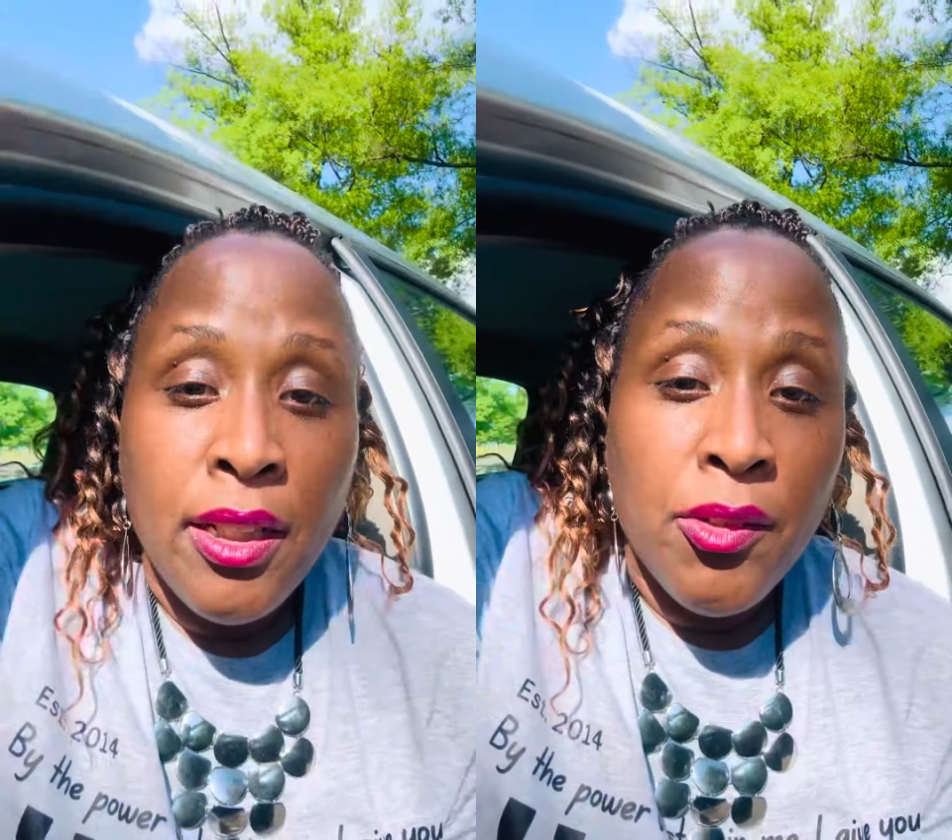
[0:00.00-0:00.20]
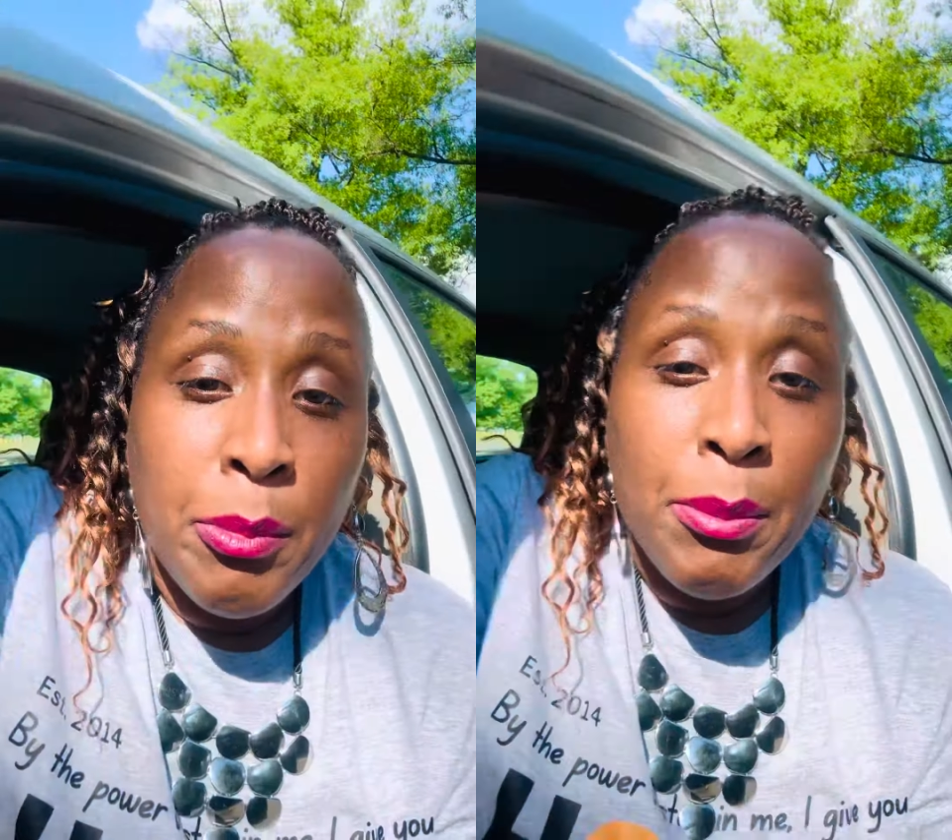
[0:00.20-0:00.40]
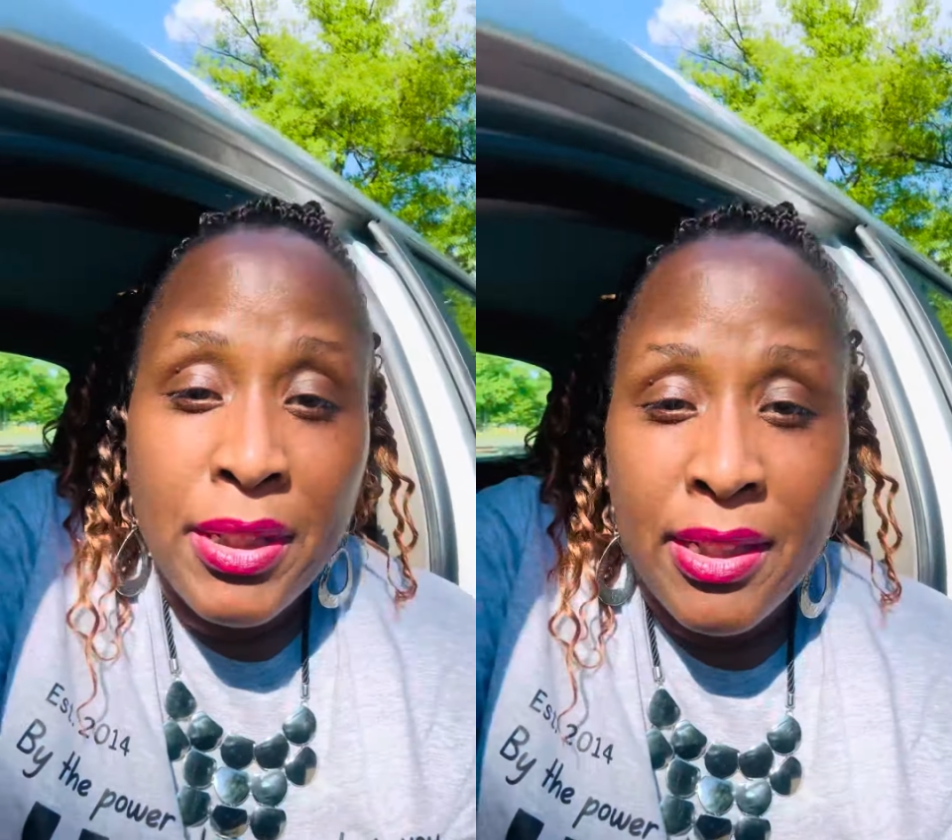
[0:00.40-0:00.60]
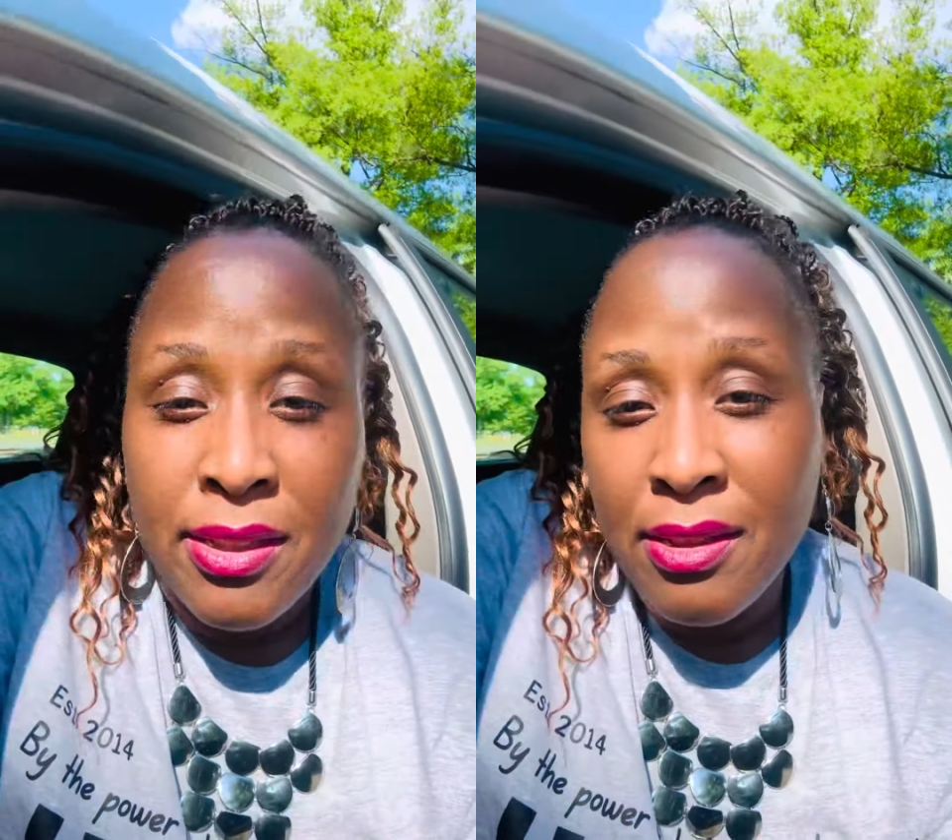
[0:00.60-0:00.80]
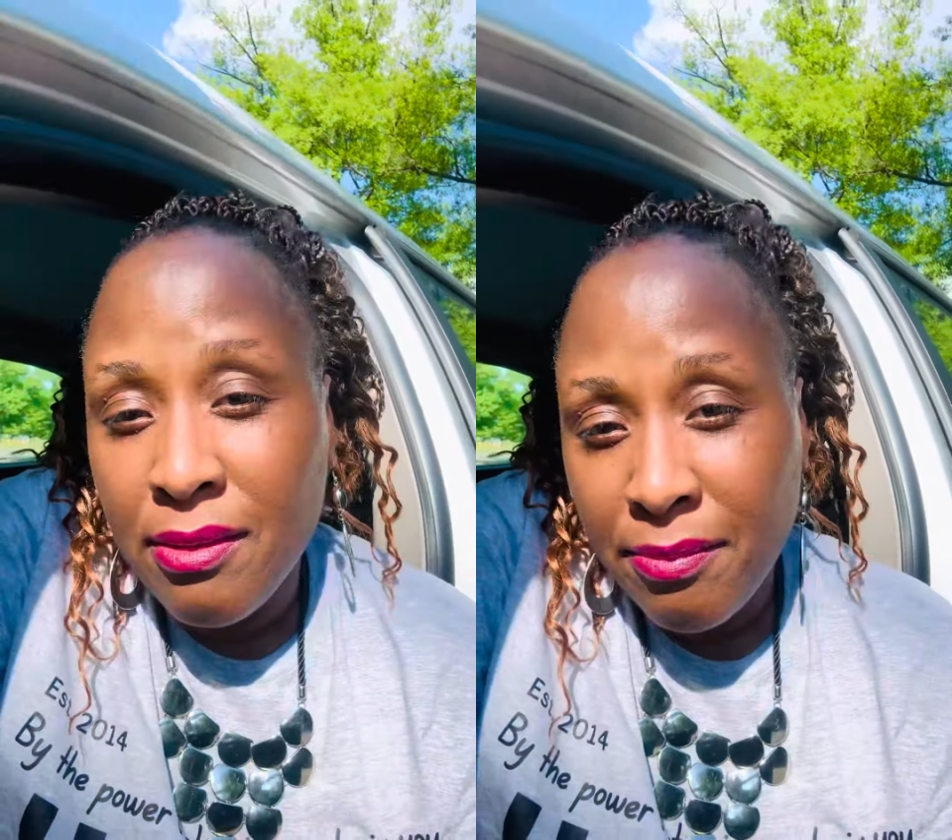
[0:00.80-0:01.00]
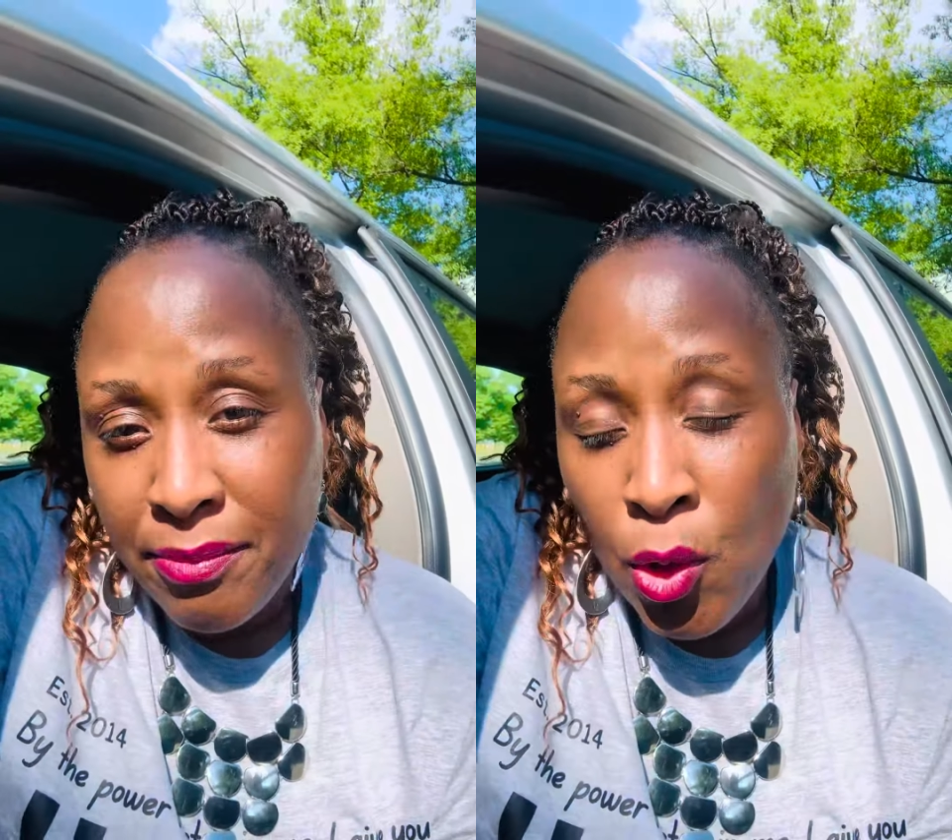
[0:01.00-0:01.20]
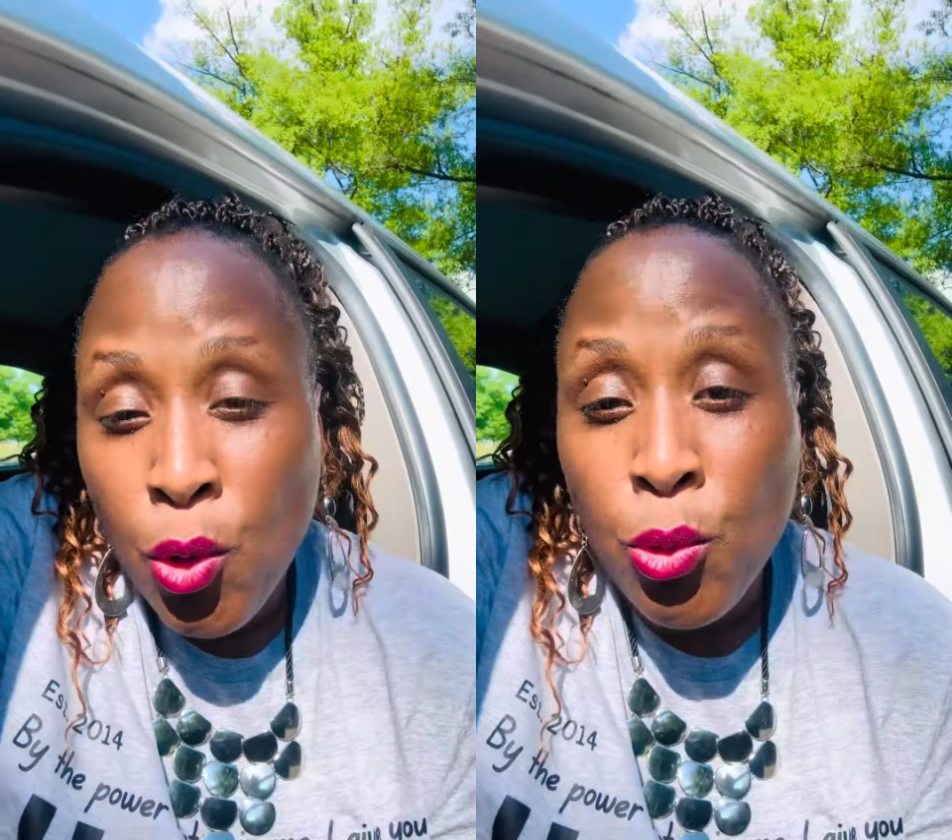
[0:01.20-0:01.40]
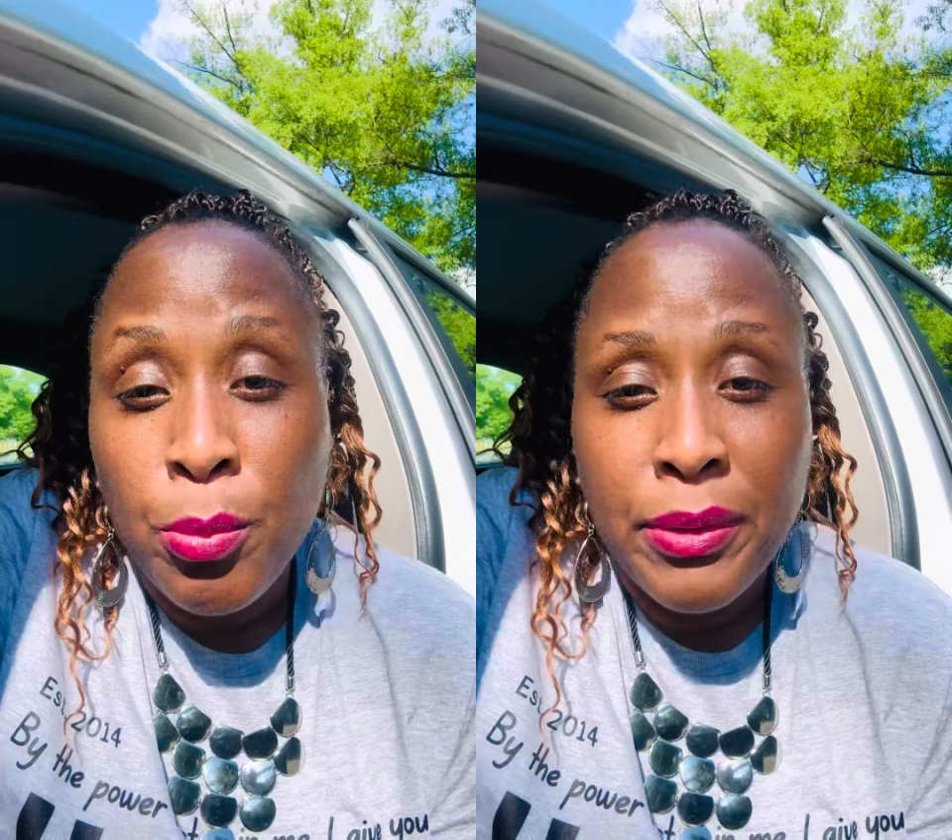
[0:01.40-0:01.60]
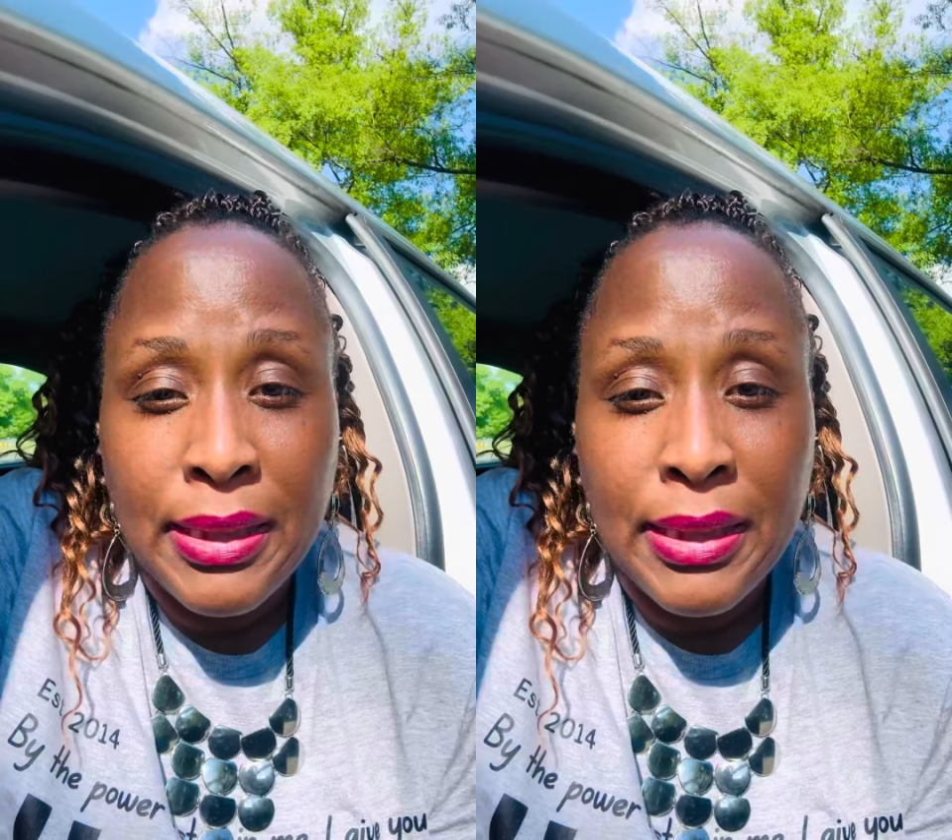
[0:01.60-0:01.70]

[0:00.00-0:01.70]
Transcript: Remember this, hope